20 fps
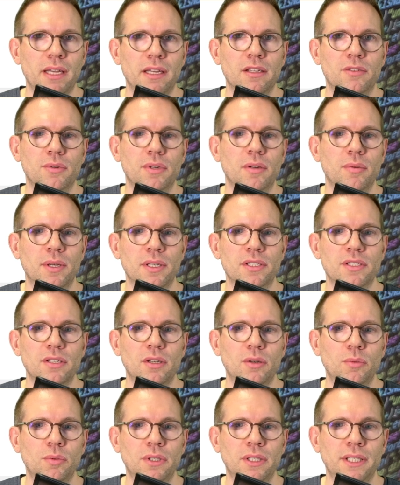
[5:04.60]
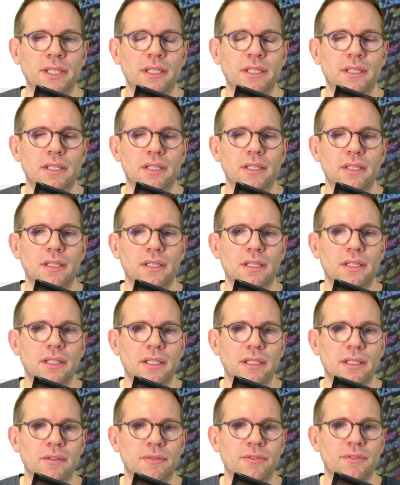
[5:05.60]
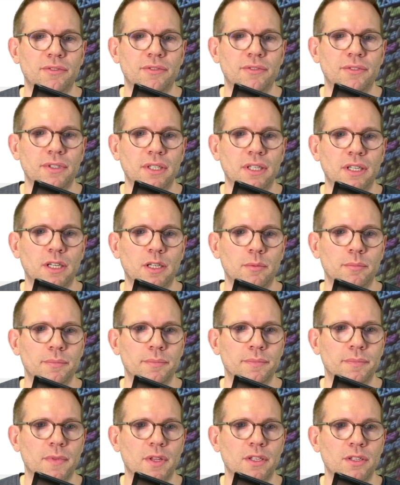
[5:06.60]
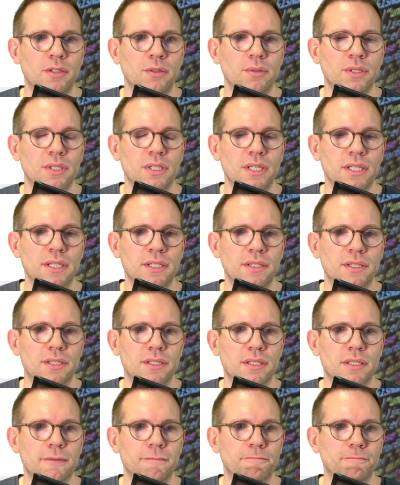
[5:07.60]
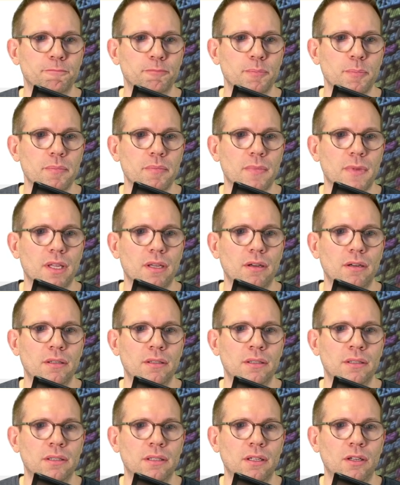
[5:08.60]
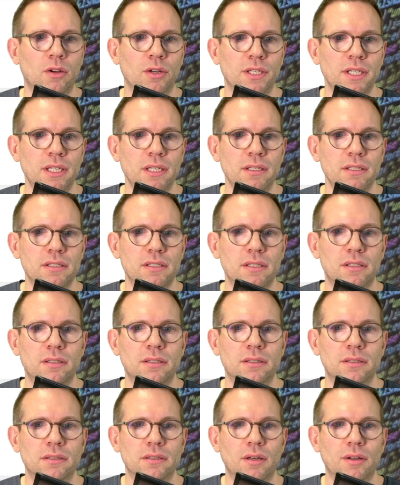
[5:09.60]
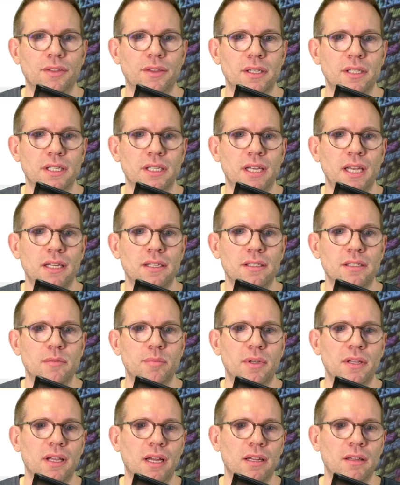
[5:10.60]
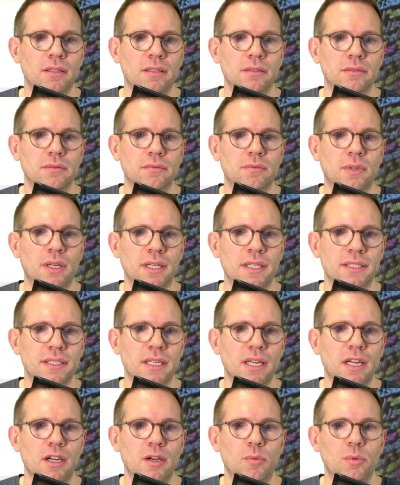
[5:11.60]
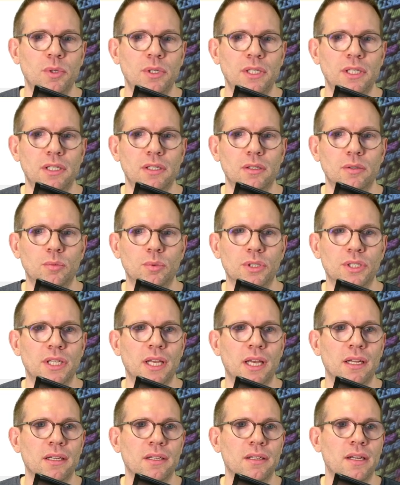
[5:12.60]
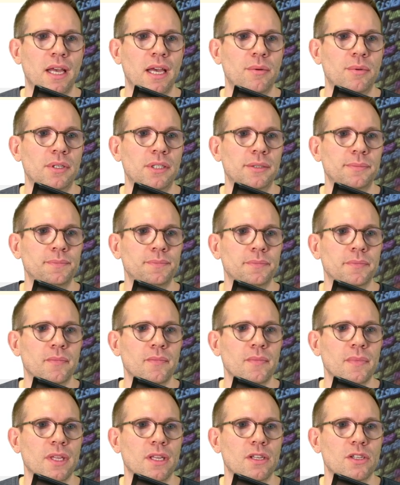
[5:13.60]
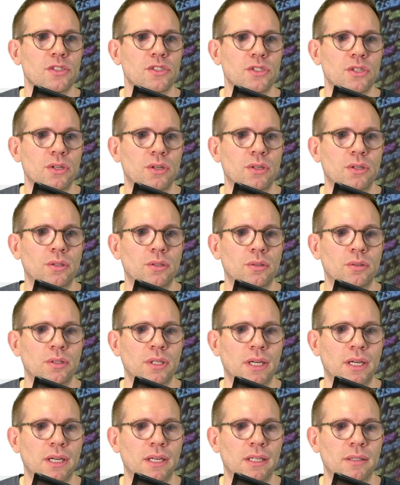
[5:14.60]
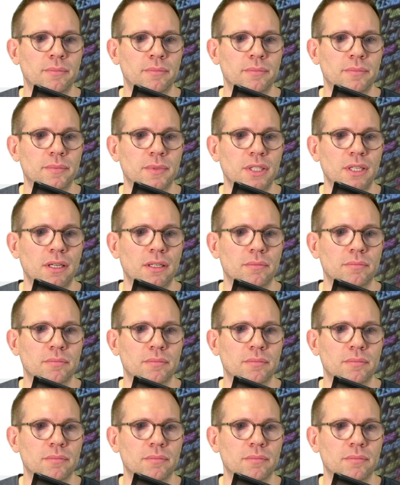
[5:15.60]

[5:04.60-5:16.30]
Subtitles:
requests only if the user is logged in, is authenticated, but otherwise we would get an error. So